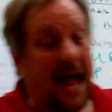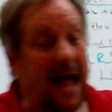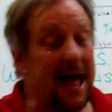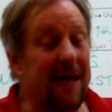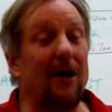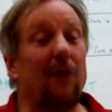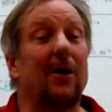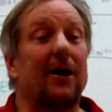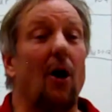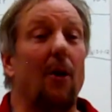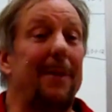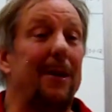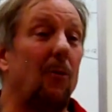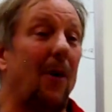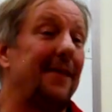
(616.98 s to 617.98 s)
and then we go
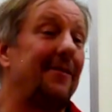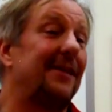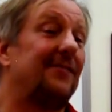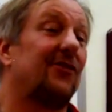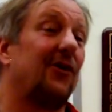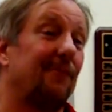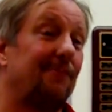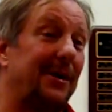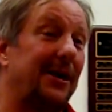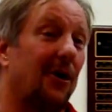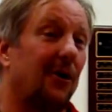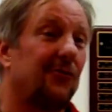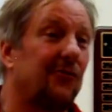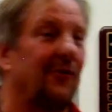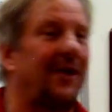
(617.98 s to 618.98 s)
Midway and they serve beer.
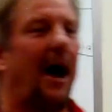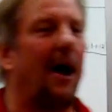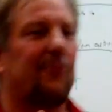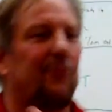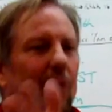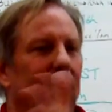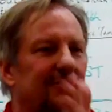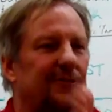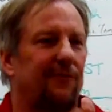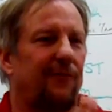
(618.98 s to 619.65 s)
So now I'm switching